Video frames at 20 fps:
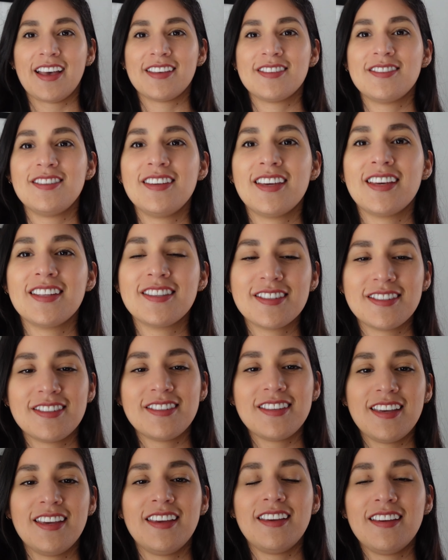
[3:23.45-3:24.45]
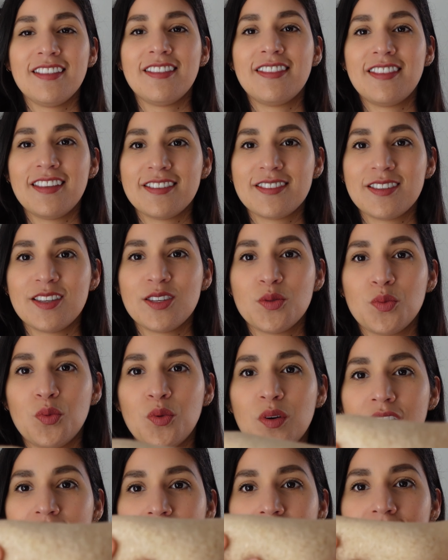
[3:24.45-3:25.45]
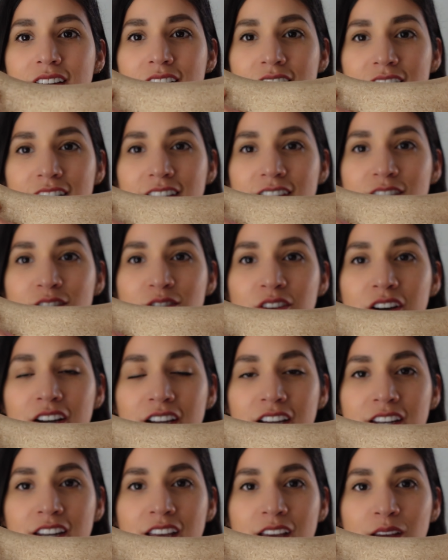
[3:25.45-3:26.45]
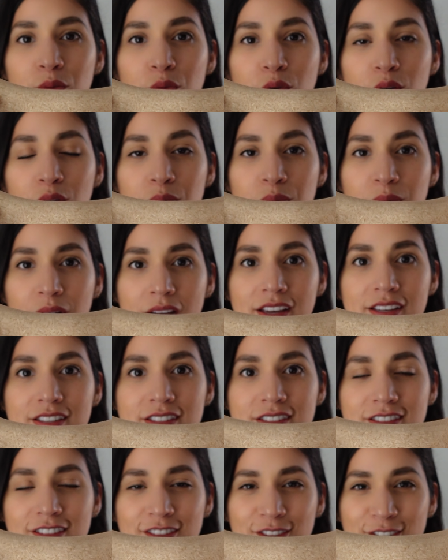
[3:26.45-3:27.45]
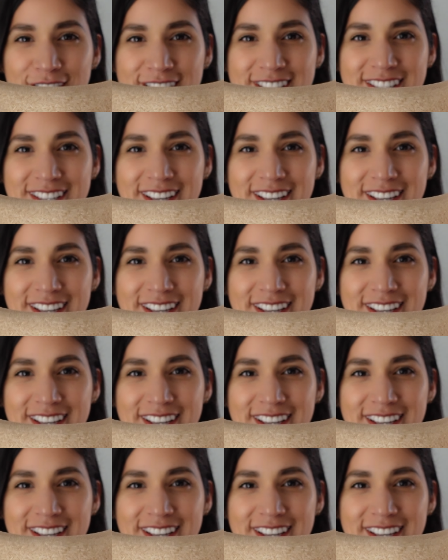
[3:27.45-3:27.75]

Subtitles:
As you can see, this is what a stockinette with rice looks